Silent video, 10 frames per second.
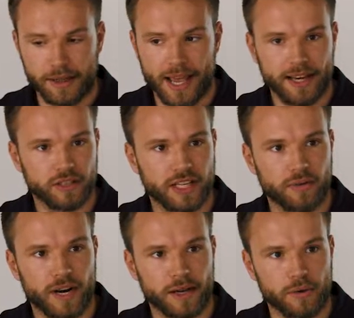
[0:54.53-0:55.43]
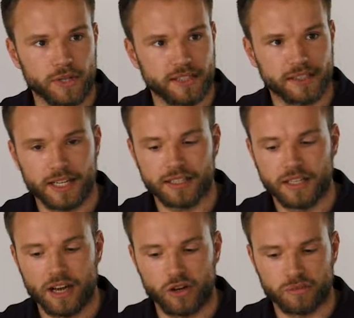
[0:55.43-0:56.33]
in the end you can write the result
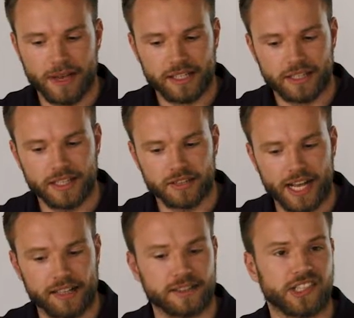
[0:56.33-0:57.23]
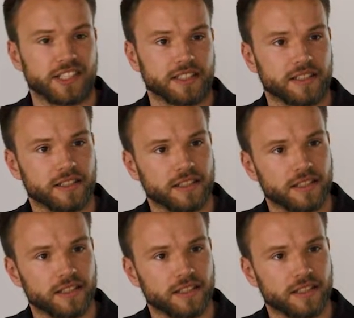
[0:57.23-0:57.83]
automatically into an Excel sheet.